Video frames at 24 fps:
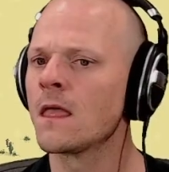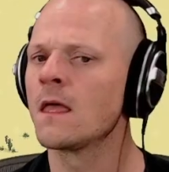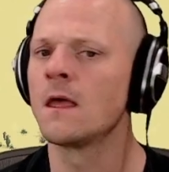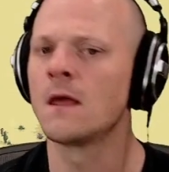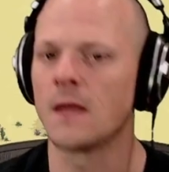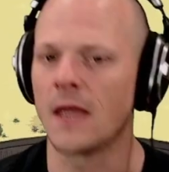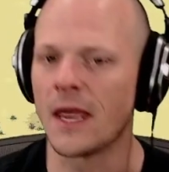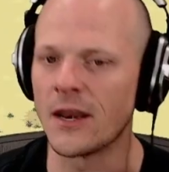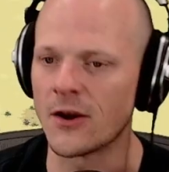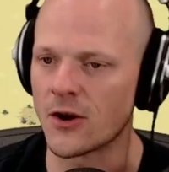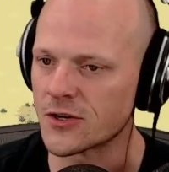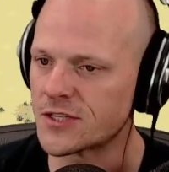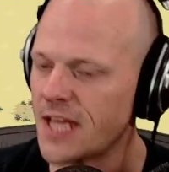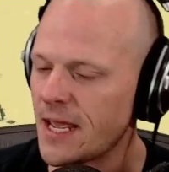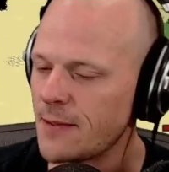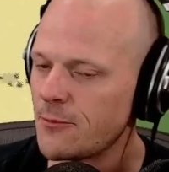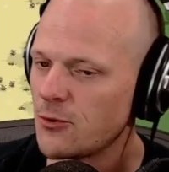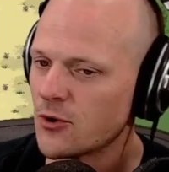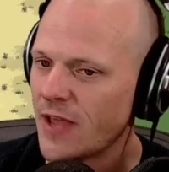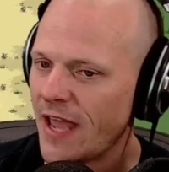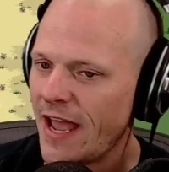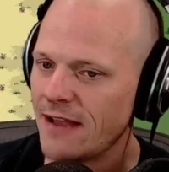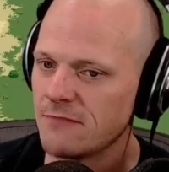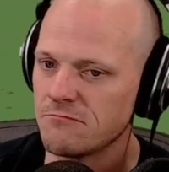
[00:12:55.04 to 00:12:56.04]
And our table
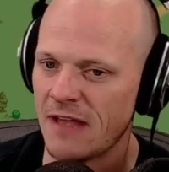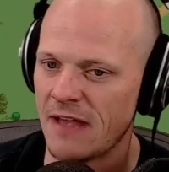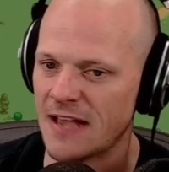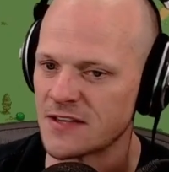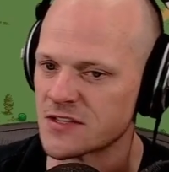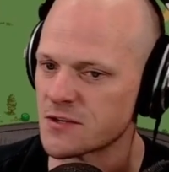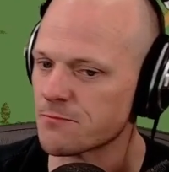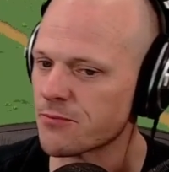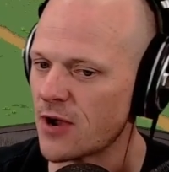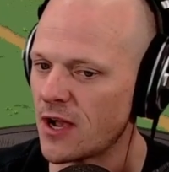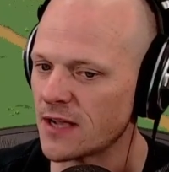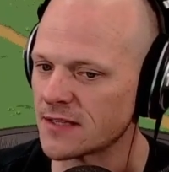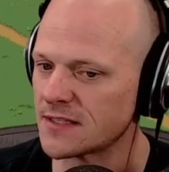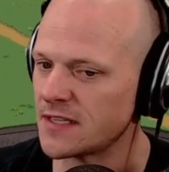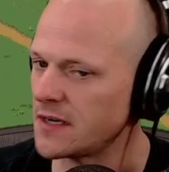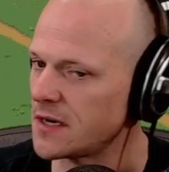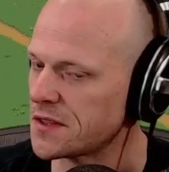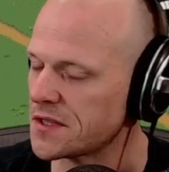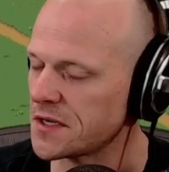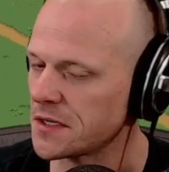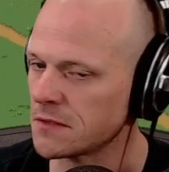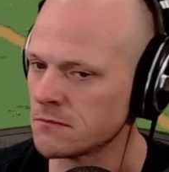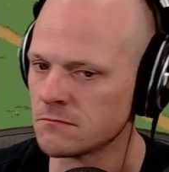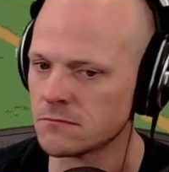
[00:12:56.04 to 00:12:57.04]
cat hasn't procced
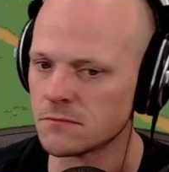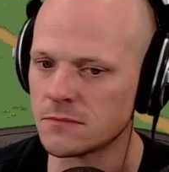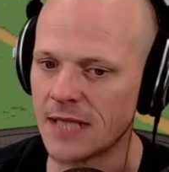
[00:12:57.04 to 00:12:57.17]
anything.